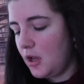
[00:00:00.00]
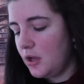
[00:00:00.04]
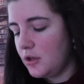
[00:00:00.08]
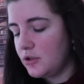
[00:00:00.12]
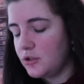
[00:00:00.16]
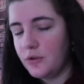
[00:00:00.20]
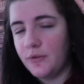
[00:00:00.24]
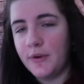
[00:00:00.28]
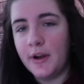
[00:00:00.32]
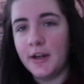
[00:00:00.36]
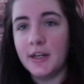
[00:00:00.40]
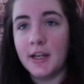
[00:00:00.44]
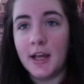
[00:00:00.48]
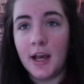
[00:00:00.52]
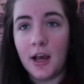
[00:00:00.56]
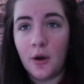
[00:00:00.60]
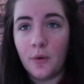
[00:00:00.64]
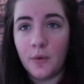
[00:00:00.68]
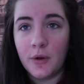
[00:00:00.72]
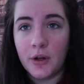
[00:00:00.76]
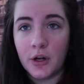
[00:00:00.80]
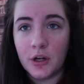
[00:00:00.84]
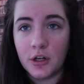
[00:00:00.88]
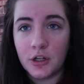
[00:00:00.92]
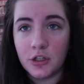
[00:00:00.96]
So right
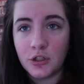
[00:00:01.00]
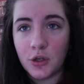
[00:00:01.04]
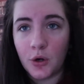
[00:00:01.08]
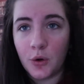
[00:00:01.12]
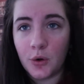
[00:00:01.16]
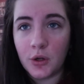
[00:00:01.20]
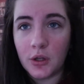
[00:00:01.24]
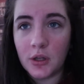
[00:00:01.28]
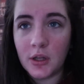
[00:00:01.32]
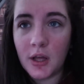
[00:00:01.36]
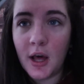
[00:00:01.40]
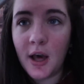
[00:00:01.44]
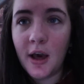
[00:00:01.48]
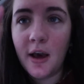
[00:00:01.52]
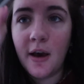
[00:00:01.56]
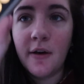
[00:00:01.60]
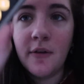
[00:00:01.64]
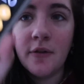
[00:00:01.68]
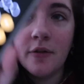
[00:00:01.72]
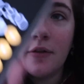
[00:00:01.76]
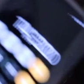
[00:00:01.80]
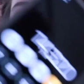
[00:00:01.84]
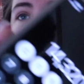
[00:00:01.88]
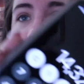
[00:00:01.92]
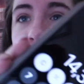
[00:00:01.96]
now we are at a total
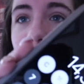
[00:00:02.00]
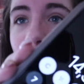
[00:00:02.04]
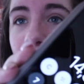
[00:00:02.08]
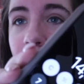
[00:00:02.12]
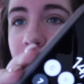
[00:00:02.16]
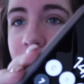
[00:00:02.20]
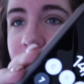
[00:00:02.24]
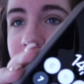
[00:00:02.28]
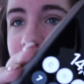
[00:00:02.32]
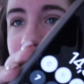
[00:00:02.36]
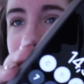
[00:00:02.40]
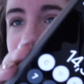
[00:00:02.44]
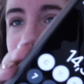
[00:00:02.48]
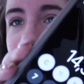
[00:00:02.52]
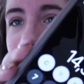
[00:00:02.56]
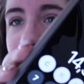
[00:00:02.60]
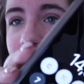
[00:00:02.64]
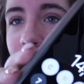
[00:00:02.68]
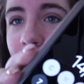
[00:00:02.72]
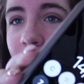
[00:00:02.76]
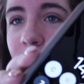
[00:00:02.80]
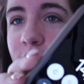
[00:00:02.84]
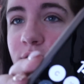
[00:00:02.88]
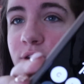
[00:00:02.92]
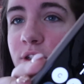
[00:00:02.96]
of
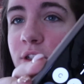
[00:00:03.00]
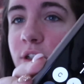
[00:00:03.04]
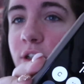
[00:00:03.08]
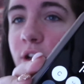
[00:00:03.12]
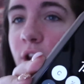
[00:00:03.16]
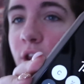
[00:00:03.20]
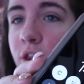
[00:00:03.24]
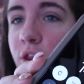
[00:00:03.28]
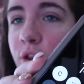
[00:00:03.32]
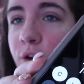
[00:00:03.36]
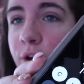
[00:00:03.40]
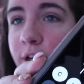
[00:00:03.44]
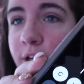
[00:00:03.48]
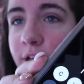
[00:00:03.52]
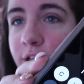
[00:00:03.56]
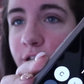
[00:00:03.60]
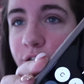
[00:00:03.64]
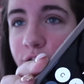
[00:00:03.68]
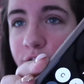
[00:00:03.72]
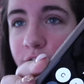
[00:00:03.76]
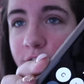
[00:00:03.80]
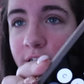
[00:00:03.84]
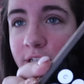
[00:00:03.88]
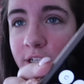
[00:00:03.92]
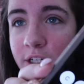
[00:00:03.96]

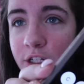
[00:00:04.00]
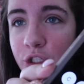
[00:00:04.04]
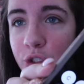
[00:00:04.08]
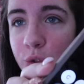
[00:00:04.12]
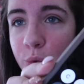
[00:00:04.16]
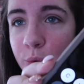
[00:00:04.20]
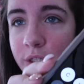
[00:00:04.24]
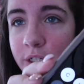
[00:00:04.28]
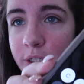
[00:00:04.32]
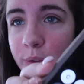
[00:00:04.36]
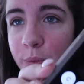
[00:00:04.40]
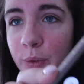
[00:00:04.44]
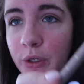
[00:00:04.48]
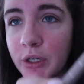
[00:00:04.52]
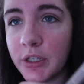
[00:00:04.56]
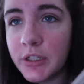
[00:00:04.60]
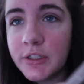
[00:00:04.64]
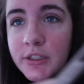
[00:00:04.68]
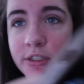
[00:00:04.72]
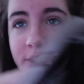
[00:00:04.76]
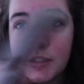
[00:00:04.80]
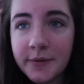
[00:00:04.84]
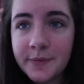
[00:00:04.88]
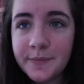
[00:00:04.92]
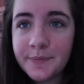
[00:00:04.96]
14,320
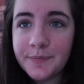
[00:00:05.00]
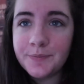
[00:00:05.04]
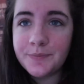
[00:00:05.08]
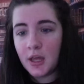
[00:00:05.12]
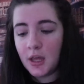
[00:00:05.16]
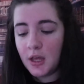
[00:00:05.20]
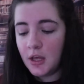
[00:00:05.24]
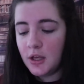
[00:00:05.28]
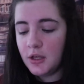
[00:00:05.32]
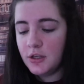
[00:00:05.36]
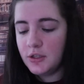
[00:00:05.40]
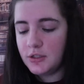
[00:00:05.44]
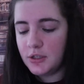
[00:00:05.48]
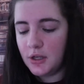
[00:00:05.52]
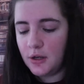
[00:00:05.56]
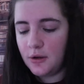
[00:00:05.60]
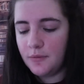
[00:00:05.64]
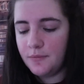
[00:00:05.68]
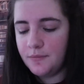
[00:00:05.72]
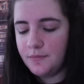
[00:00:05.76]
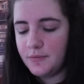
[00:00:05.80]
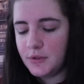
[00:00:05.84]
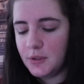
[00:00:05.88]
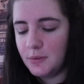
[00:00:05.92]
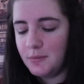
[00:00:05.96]
words. So
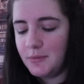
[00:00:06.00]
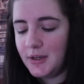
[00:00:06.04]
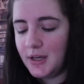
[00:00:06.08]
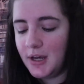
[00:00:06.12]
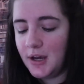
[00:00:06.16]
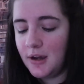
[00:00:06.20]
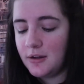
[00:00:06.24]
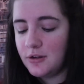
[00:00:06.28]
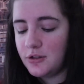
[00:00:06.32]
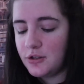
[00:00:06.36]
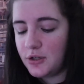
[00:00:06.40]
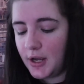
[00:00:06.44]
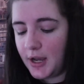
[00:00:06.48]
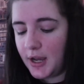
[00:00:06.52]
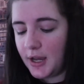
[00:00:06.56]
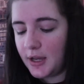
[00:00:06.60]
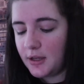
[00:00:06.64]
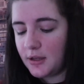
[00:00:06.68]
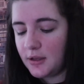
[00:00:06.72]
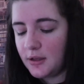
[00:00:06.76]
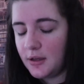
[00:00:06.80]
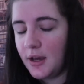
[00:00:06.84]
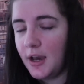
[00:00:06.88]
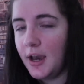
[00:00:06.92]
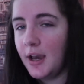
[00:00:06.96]
to be on
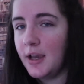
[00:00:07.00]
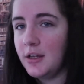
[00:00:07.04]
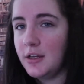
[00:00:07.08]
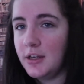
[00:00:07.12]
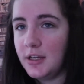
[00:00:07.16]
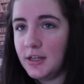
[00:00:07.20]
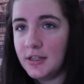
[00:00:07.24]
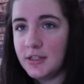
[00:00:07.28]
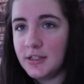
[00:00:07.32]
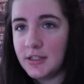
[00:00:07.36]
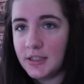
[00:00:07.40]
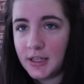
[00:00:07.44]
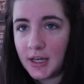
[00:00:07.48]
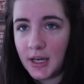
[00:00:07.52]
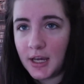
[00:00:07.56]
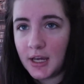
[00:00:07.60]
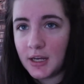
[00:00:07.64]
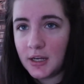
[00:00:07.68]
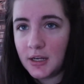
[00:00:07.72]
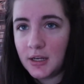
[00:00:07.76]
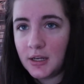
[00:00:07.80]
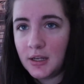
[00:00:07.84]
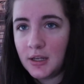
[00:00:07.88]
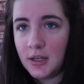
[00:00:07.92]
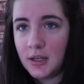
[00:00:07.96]
track, I need to
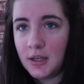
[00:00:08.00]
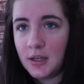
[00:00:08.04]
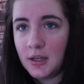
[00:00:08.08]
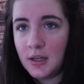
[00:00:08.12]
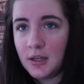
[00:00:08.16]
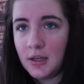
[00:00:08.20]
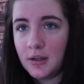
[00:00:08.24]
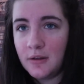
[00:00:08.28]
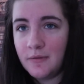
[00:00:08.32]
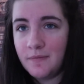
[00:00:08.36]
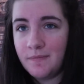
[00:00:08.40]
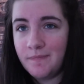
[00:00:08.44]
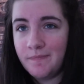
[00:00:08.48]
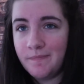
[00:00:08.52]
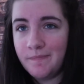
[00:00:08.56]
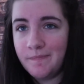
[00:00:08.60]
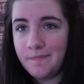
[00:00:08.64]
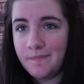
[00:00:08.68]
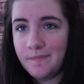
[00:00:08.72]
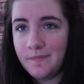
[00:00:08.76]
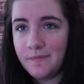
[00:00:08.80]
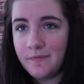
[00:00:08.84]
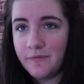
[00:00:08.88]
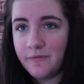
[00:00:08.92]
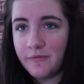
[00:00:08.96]
get
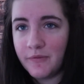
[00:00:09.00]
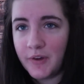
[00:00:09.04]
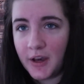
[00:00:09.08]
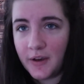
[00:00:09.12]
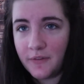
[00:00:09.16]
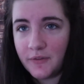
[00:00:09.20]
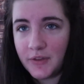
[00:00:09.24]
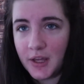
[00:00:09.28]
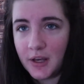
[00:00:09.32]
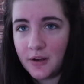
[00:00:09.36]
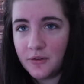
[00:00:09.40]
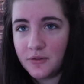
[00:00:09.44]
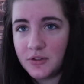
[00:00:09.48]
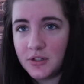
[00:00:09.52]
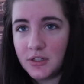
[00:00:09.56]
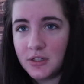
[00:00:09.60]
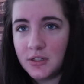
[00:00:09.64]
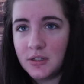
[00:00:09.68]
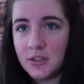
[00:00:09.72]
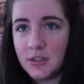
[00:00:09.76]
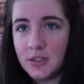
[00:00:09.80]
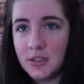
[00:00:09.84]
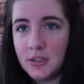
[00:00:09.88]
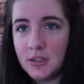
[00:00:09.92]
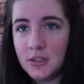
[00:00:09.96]

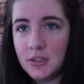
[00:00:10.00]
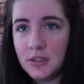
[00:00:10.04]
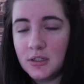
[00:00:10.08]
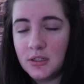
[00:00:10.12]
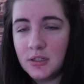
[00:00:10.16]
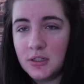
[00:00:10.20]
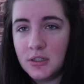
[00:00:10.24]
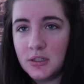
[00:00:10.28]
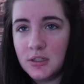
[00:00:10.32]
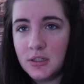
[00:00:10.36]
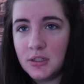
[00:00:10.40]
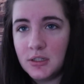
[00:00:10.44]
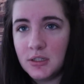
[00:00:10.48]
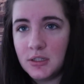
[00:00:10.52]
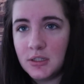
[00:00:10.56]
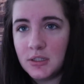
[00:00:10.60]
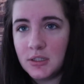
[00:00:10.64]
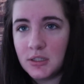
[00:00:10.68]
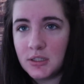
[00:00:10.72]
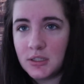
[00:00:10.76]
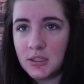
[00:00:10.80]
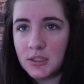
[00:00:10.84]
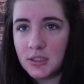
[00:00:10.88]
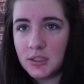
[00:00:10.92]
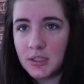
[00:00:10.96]

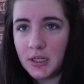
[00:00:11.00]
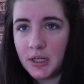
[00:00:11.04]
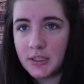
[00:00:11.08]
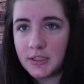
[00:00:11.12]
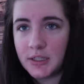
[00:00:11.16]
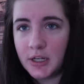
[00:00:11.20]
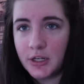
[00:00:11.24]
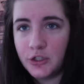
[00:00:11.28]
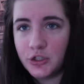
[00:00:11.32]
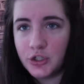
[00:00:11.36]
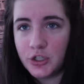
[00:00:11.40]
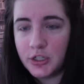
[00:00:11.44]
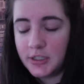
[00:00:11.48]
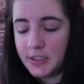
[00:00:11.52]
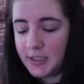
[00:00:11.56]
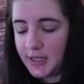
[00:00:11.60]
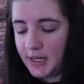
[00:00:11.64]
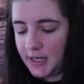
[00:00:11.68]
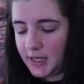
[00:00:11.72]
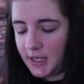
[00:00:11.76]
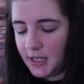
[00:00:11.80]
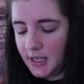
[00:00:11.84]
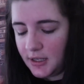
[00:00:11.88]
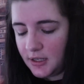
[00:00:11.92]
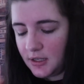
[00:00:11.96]

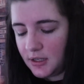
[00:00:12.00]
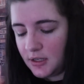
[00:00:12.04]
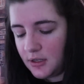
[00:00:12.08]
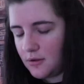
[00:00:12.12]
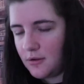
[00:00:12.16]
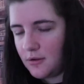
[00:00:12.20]
5,680.